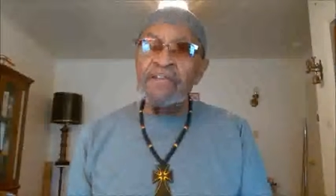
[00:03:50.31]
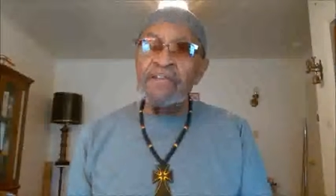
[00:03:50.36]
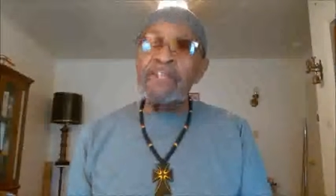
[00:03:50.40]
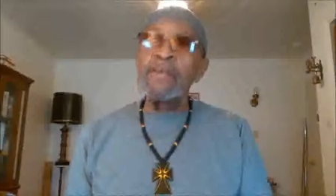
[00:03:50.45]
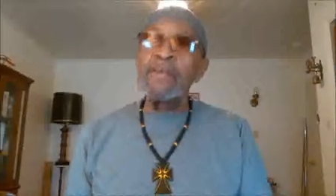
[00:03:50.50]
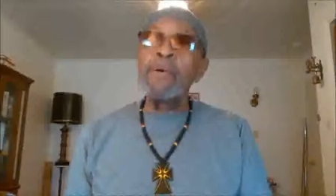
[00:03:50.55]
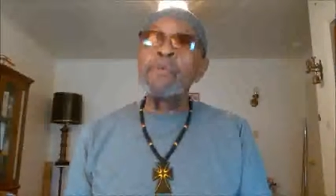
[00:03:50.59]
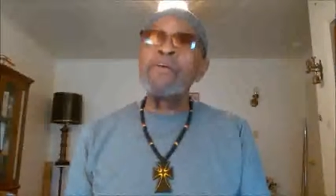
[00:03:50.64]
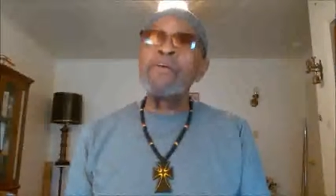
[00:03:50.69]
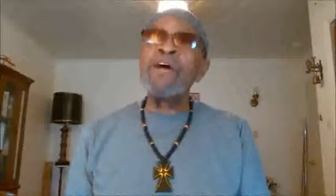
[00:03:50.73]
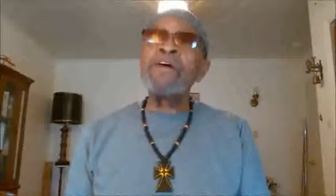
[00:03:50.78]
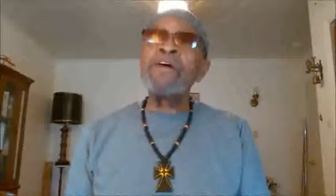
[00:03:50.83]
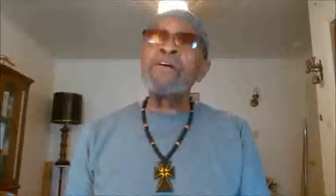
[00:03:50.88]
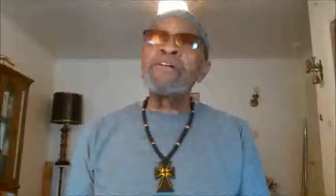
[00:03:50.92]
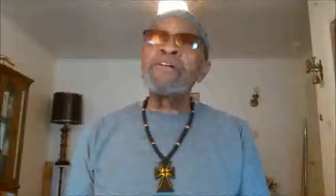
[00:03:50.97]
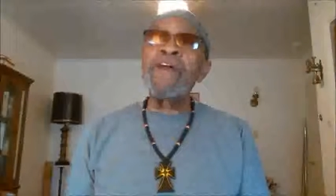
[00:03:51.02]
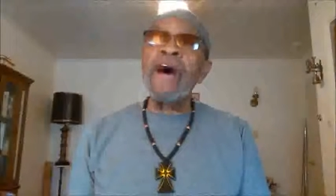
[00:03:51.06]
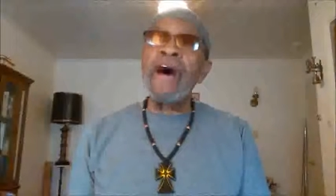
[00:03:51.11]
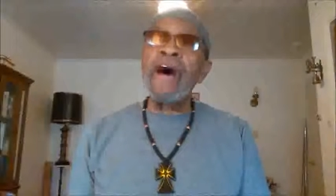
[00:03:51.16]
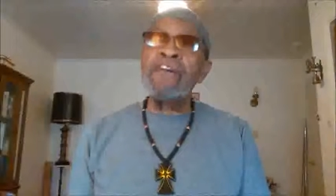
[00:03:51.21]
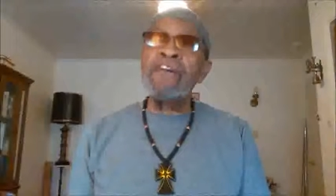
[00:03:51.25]
They will
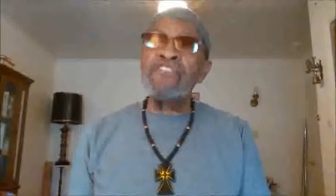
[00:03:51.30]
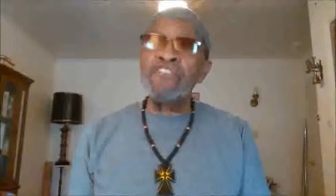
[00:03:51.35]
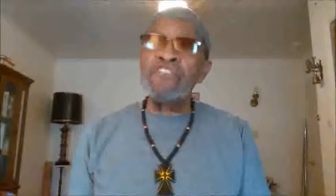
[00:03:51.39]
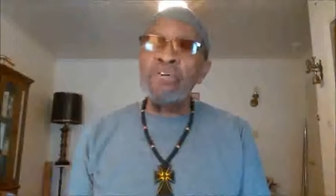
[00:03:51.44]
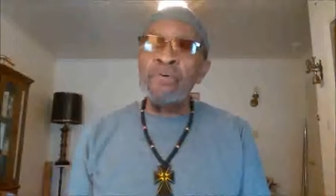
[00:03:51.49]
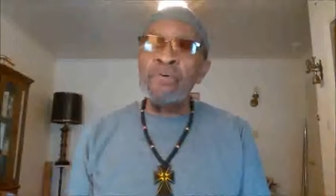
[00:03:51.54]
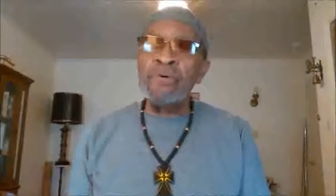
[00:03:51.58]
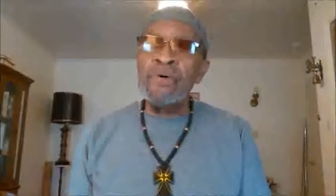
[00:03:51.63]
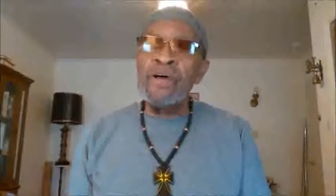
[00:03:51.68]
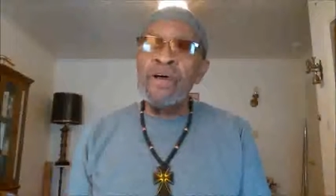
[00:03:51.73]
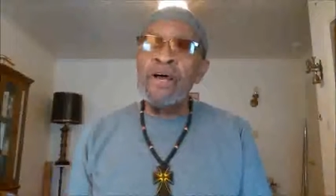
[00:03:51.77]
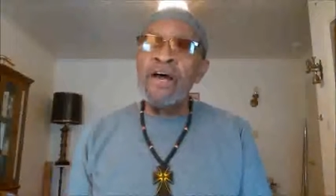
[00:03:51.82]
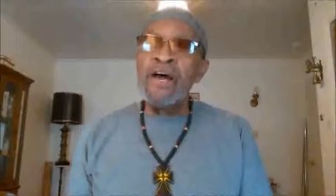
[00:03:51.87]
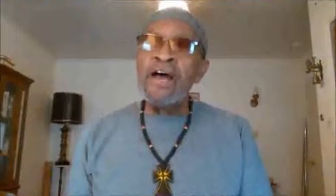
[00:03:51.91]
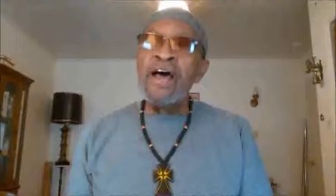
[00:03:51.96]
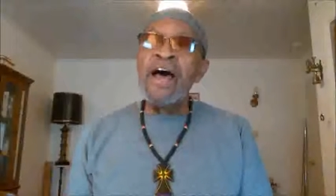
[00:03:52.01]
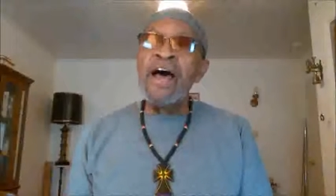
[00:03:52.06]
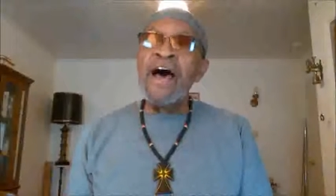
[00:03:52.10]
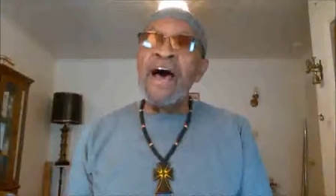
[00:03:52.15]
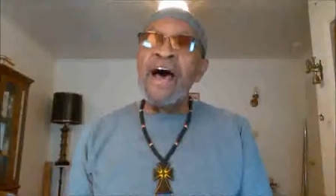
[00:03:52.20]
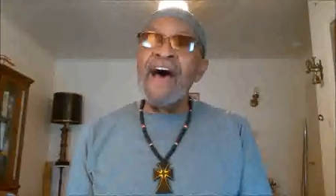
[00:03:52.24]
recognize you,
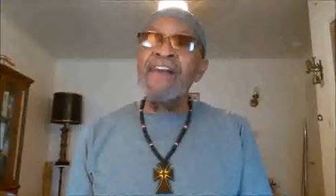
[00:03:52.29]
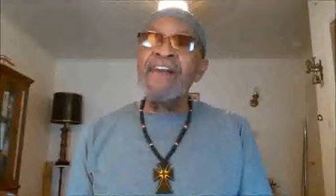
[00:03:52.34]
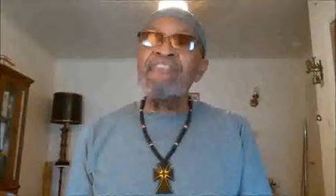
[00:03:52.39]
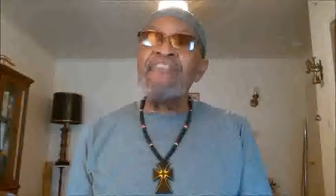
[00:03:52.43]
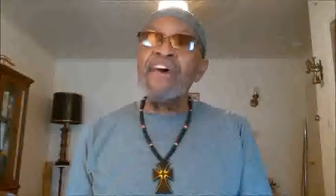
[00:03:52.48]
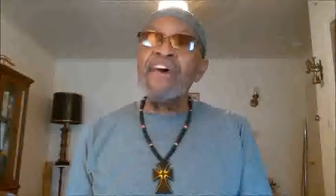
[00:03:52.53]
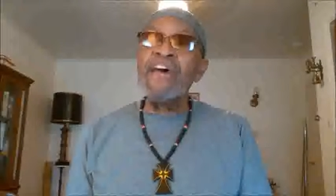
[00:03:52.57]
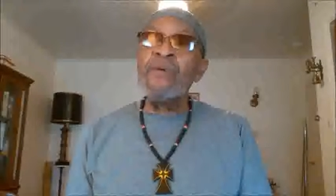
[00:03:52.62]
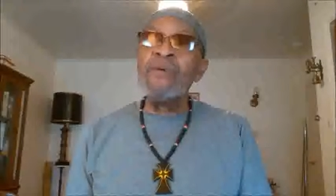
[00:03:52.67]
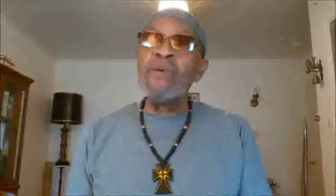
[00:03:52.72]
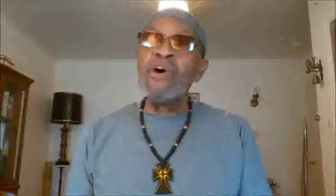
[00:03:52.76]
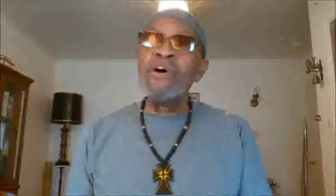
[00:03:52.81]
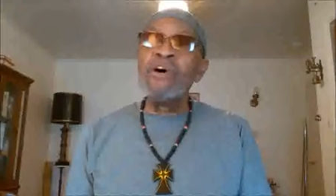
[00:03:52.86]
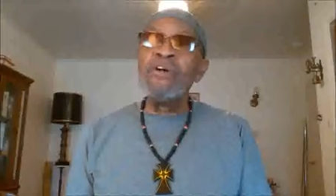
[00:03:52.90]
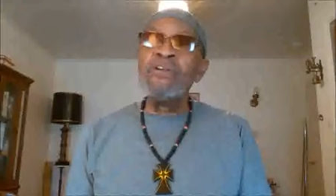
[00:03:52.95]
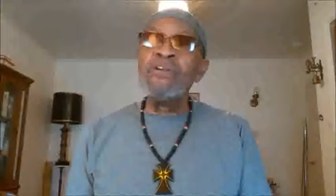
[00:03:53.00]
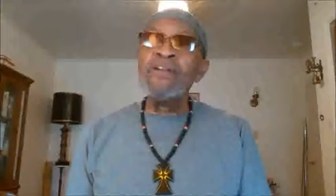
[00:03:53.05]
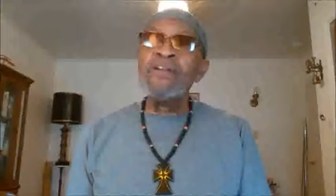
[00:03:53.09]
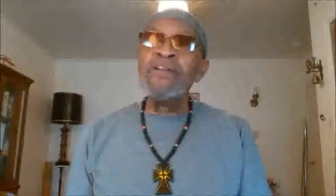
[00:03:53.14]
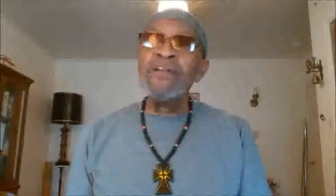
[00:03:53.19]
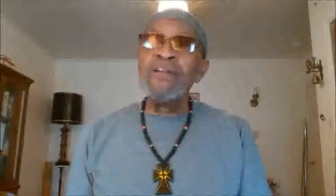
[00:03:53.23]
and they
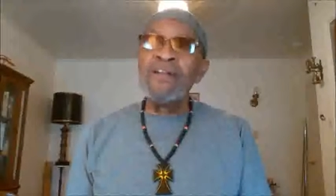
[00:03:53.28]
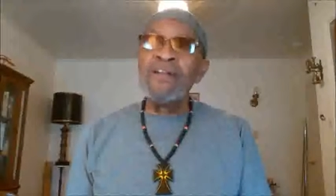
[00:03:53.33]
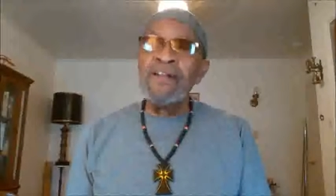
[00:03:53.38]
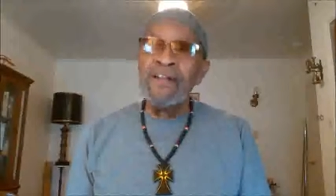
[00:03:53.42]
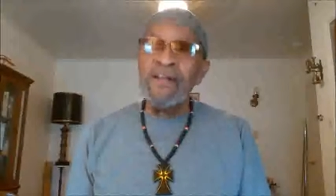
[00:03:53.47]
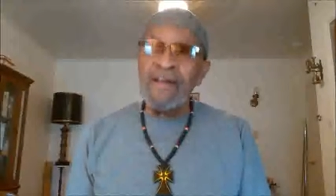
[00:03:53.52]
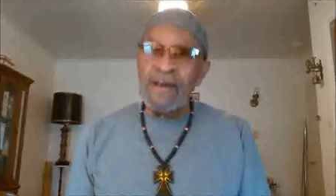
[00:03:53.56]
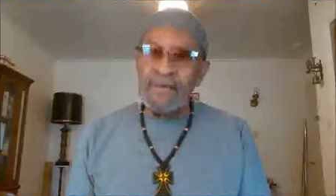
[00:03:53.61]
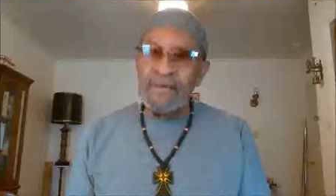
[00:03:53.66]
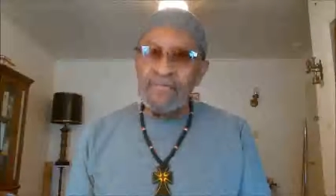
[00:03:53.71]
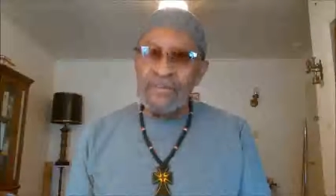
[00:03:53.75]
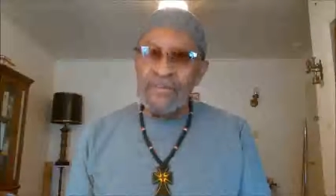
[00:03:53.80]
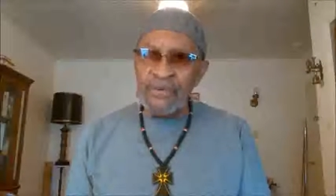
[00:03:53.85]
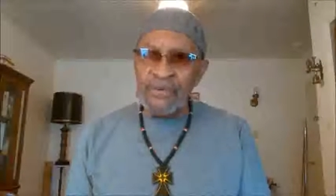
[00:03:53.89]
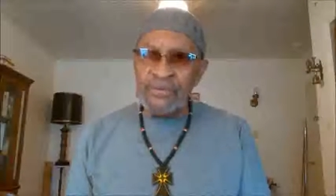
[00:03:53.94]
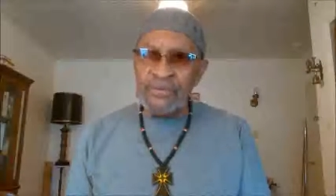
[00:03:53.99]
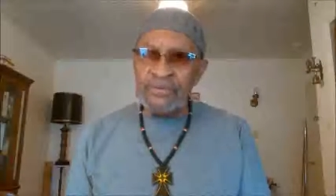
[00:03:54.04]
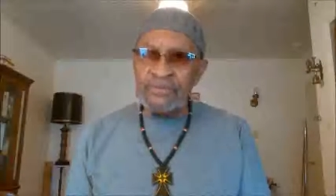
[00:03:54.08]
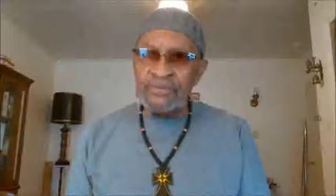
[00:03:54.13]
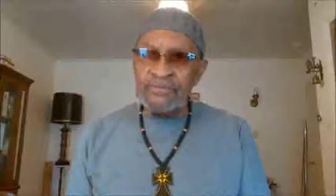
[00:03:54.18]
will love you.